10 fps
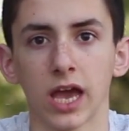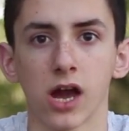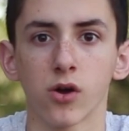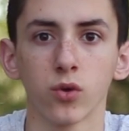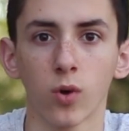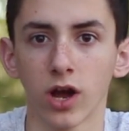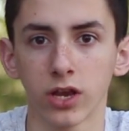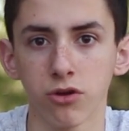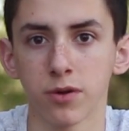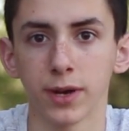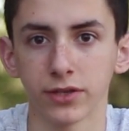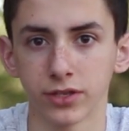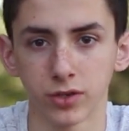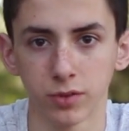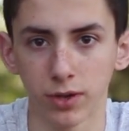how do I go about
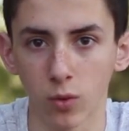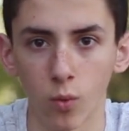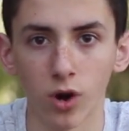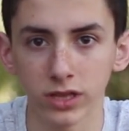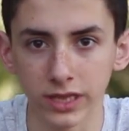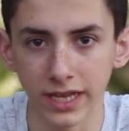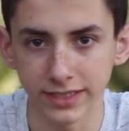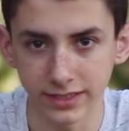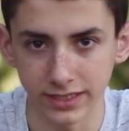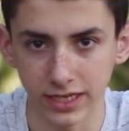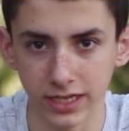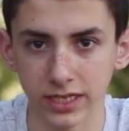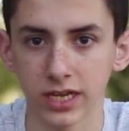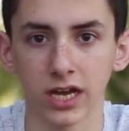determining what lens to get?